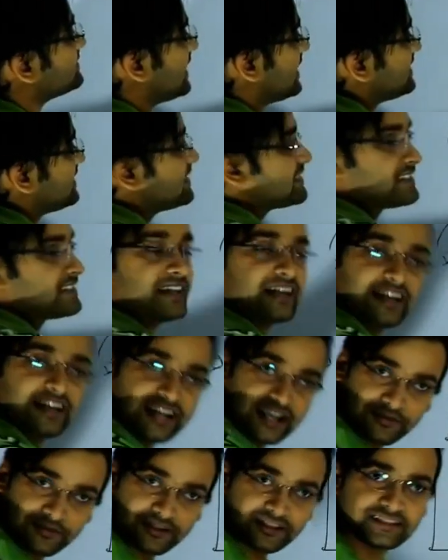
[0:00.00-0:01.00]
that is a
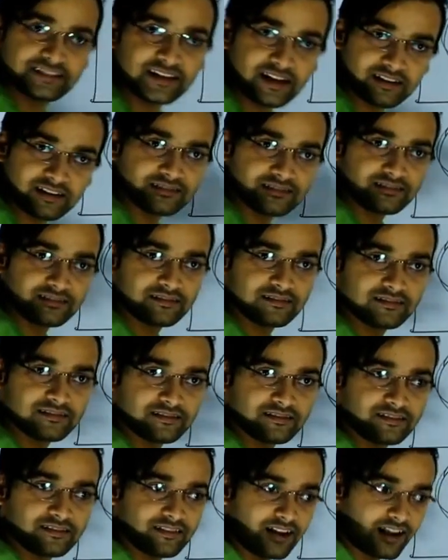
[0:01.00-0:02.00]
single dimensional,
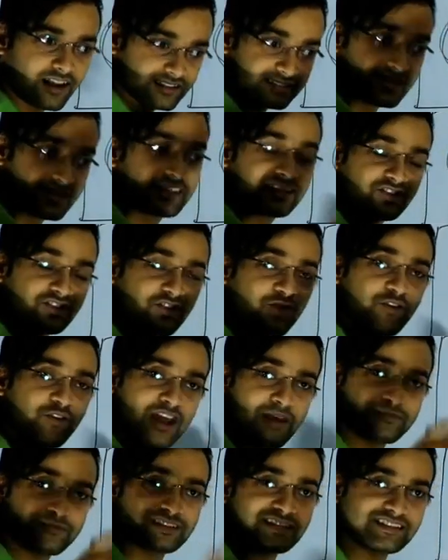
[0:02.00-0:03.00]
no
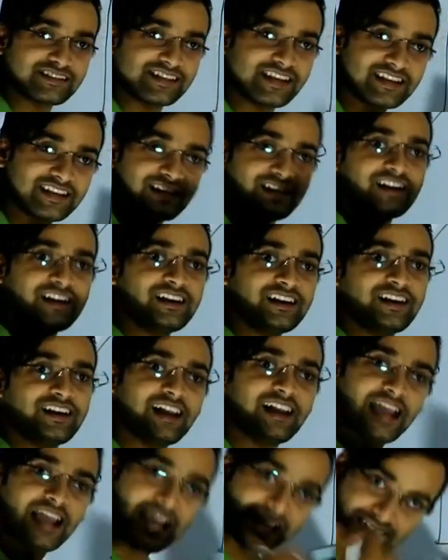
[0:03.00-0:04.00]
dimension, single
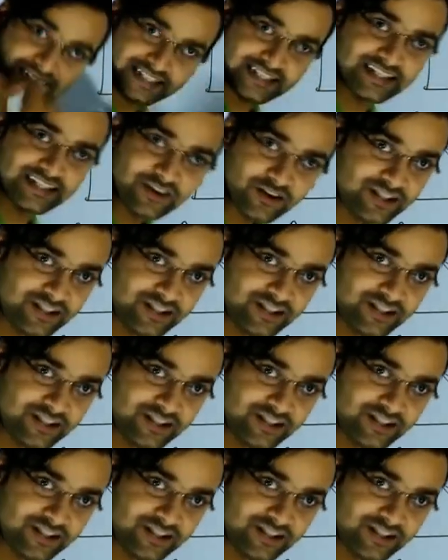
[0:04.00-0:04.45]
entity